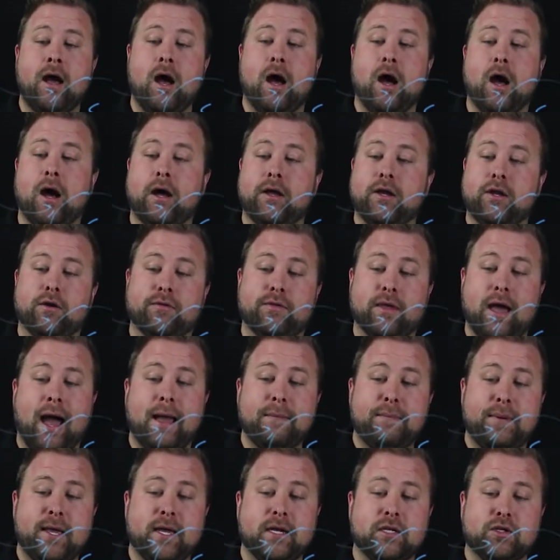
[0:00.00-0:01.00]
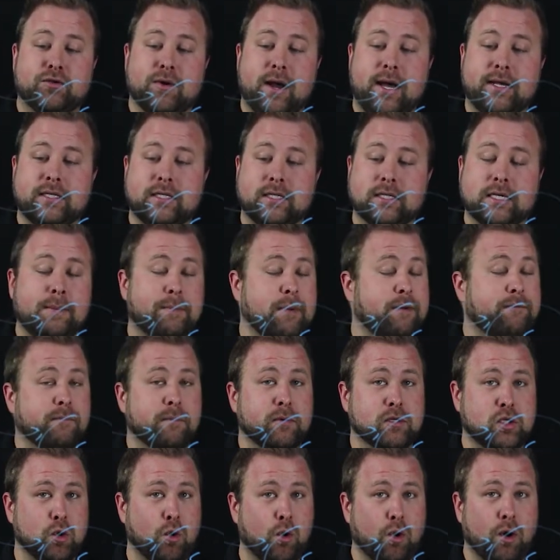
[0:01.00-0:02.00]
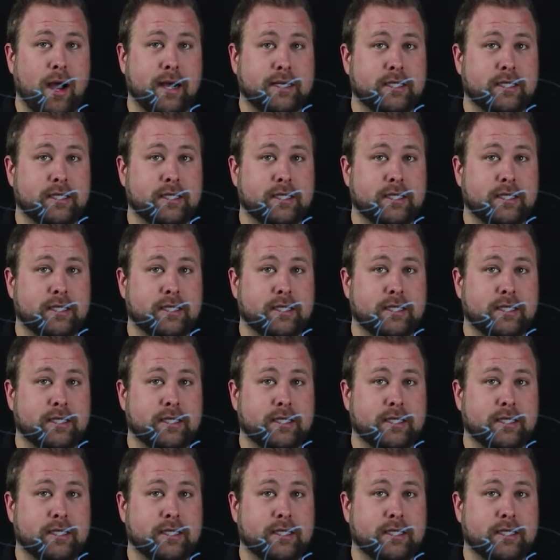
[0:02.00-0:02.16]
the IP address is coming from a Tor